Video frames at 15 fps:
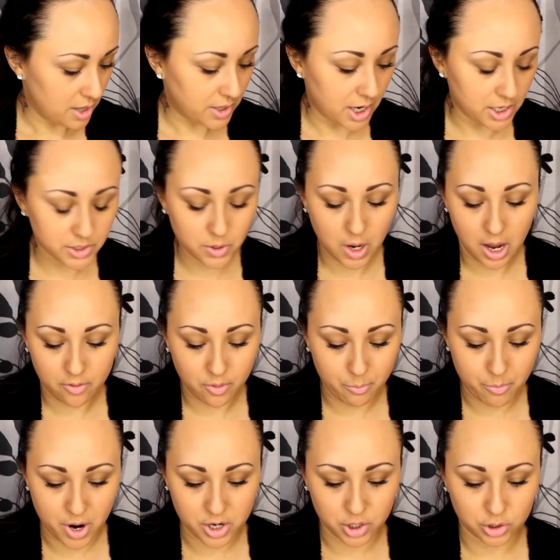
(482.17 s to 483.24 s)
They also have a
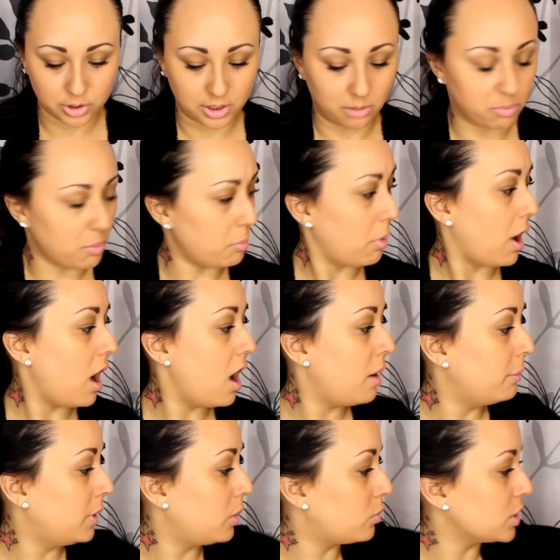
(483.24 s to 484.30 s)
butter lip
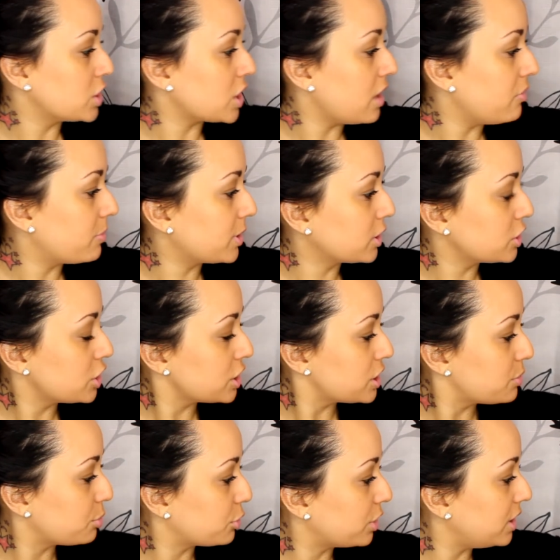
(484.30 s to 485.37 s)
balm, which I've
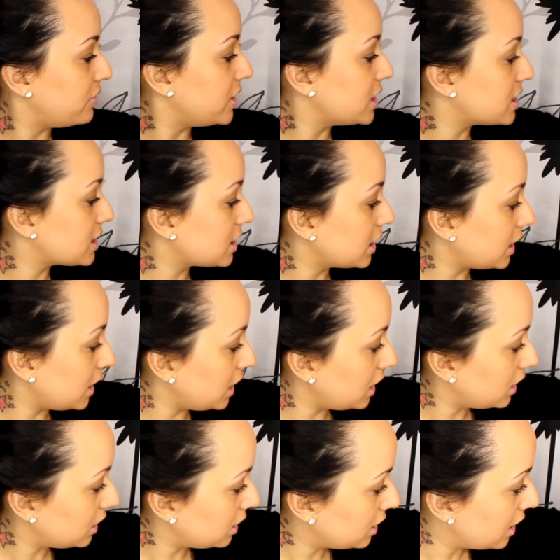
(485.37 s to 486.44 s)
purchased previously.
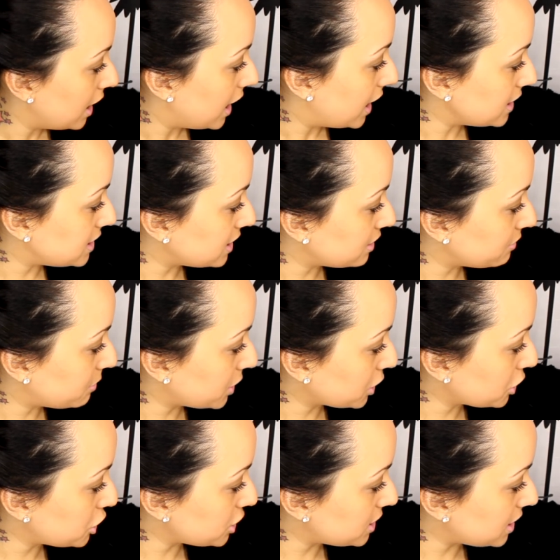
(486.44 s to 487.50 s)
I didn't
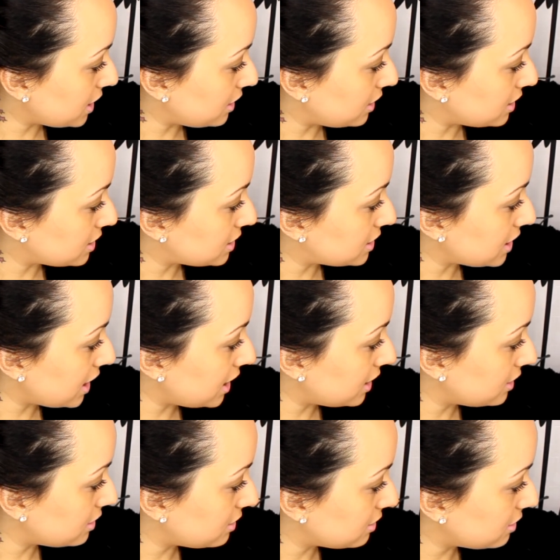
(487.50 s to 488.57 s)
purchase in this set.
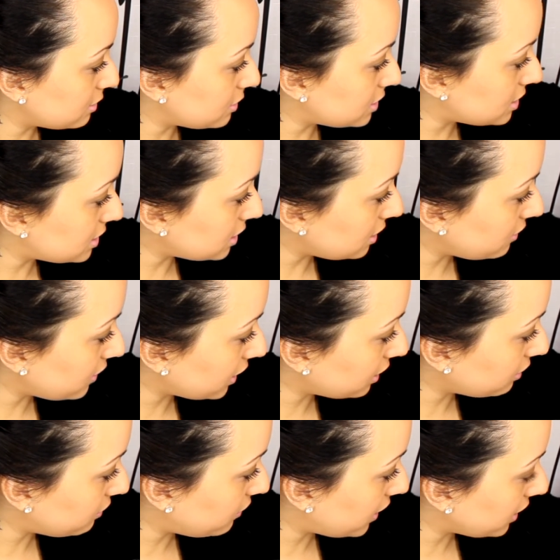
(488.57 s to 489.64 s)
Let's see if I
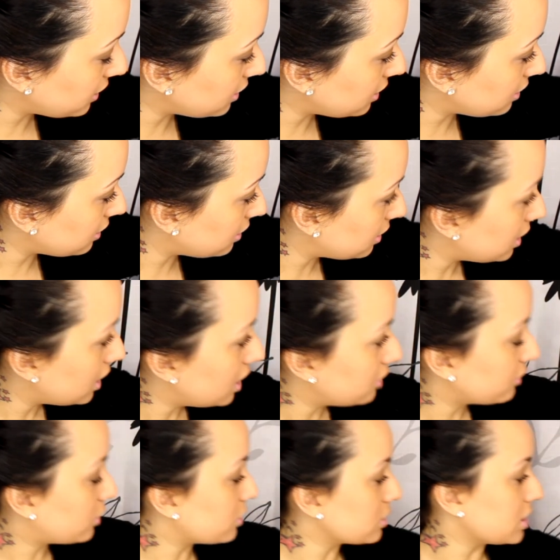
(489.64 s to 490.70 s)
could find it.
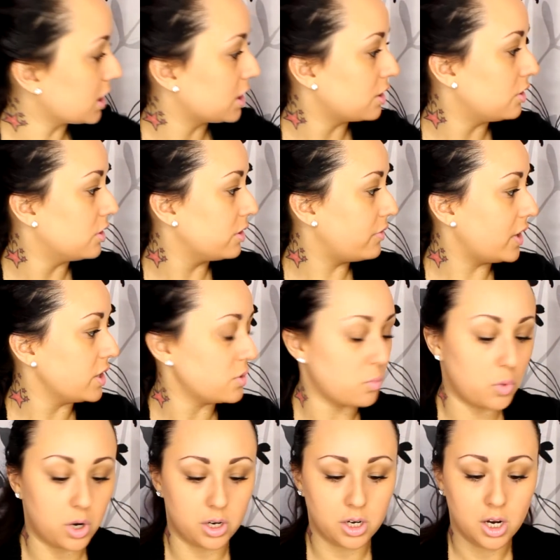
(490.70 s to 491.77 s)
Of course, I could only find
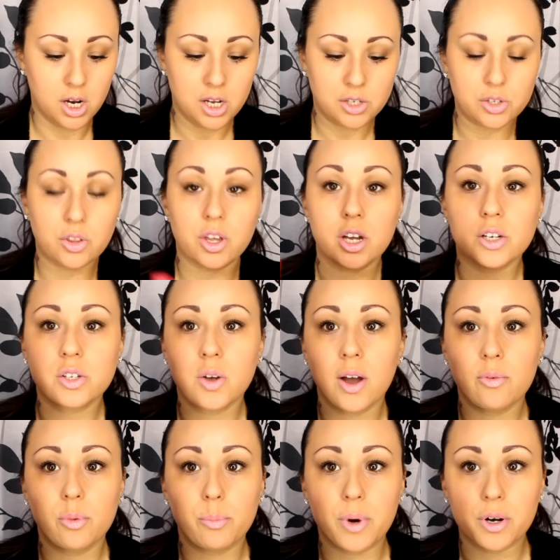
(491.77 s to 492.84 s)
one. So they also
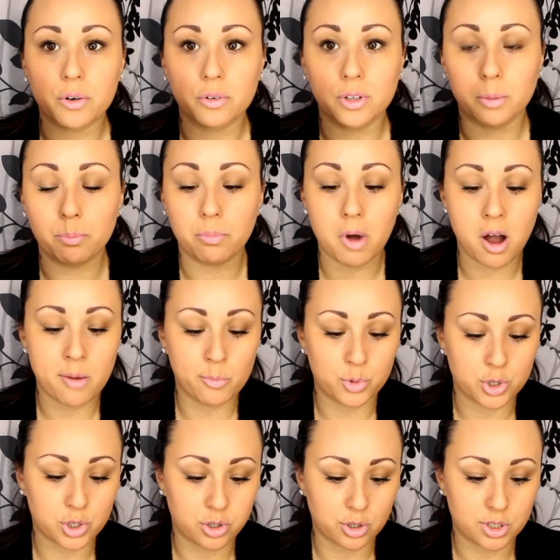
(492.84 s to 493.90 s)
have a butter lip balm,
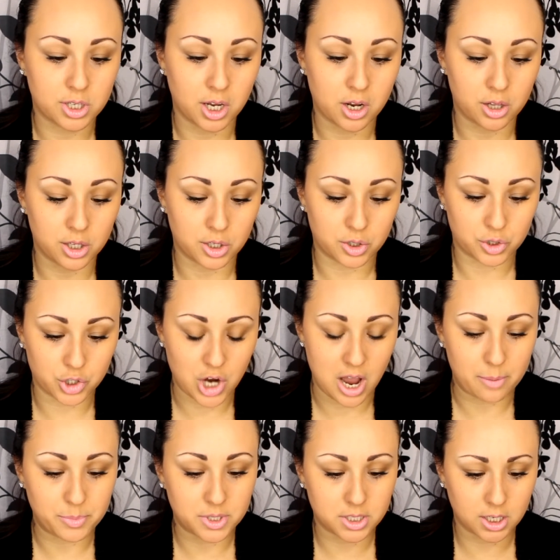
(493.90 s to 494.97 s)
which looks like a little
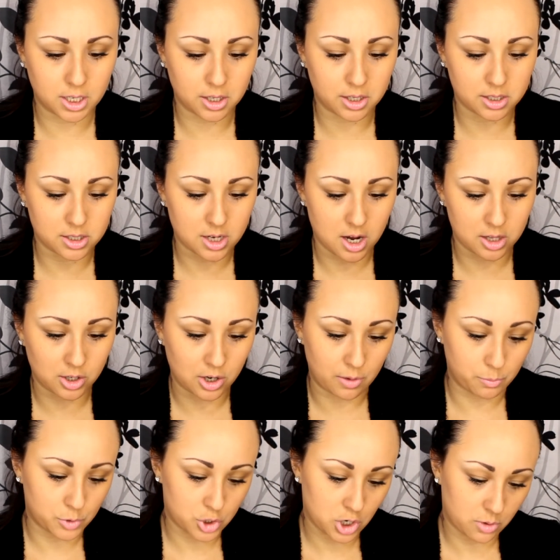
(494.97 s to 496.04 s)
chapstick. This color
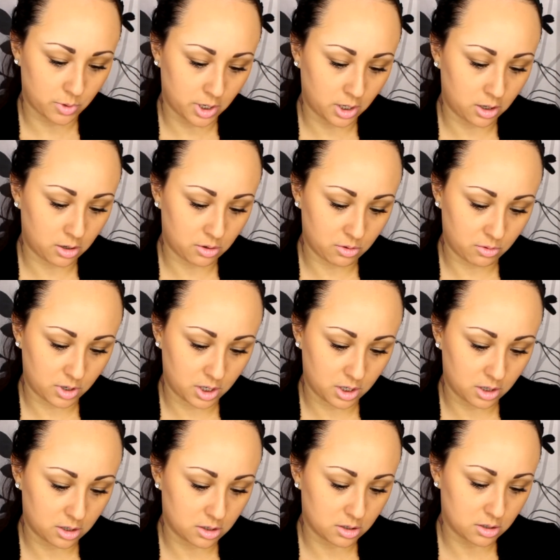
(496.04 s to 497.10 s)
I'm showing you
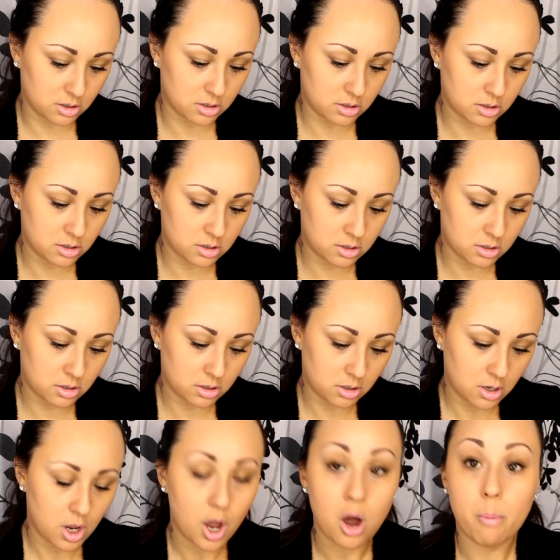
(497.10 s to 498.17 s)
is
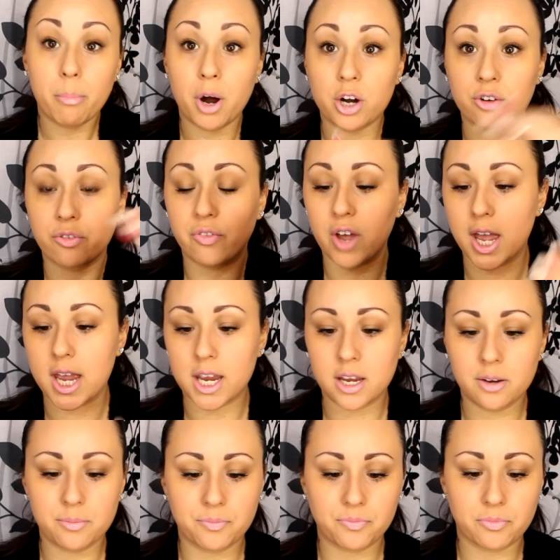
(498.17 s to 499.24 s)

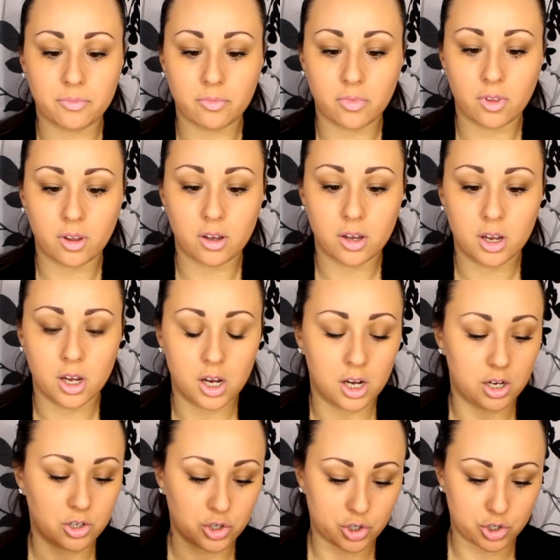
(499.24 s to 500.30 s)
Parfait.
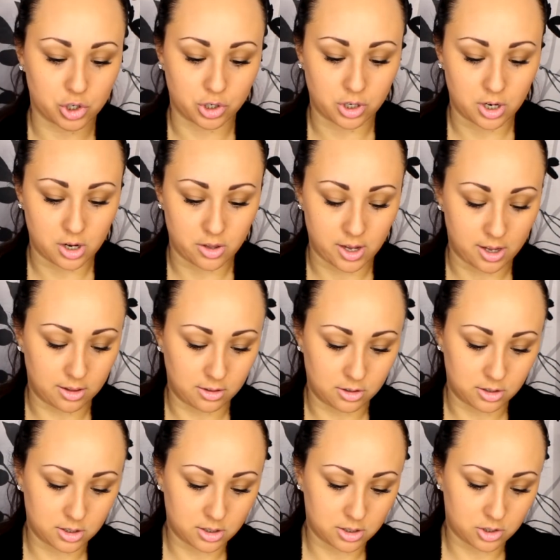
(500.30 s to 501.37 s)
I'll just show you how that
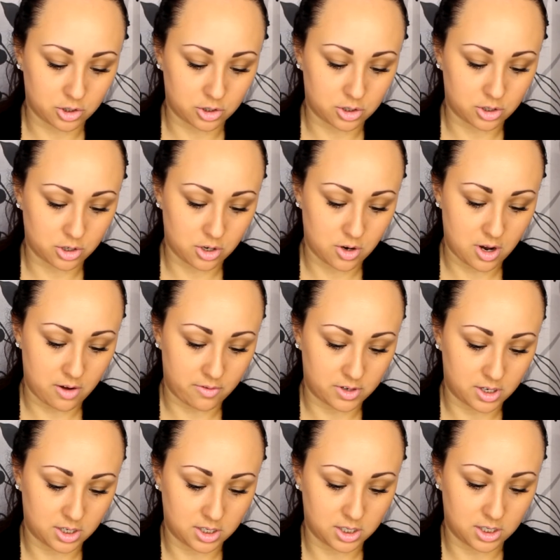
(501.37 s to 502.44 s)
looks, just so you have
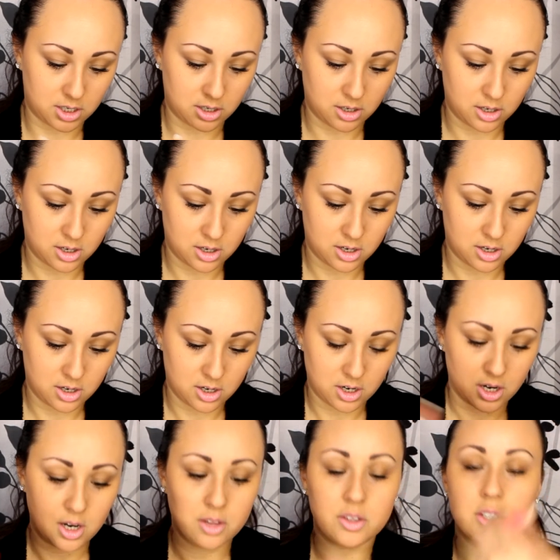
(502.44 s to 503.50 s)
an idea.
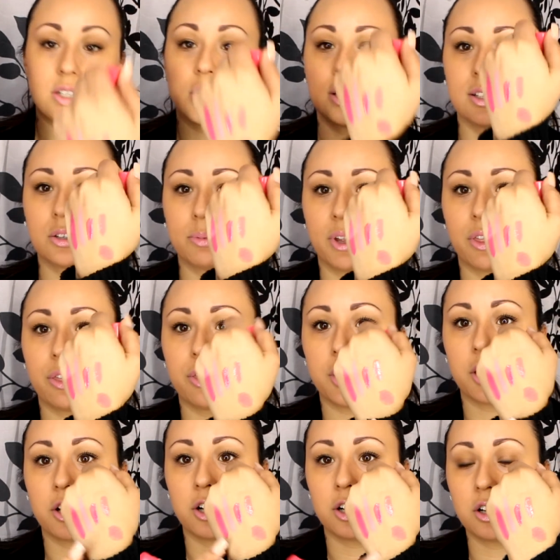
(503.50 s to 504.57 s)
This is a little bit
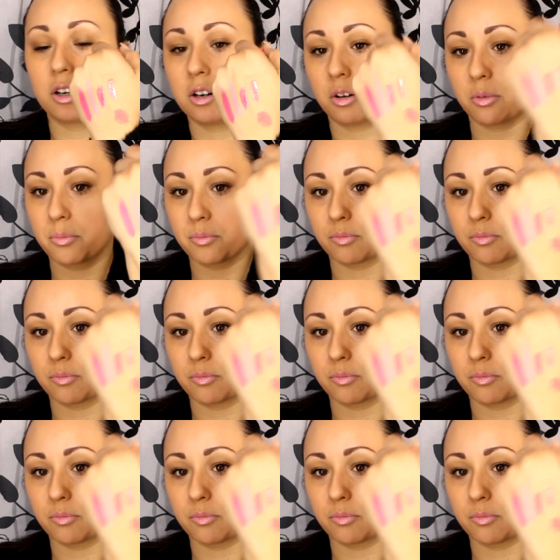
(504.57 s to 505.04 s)
thicker.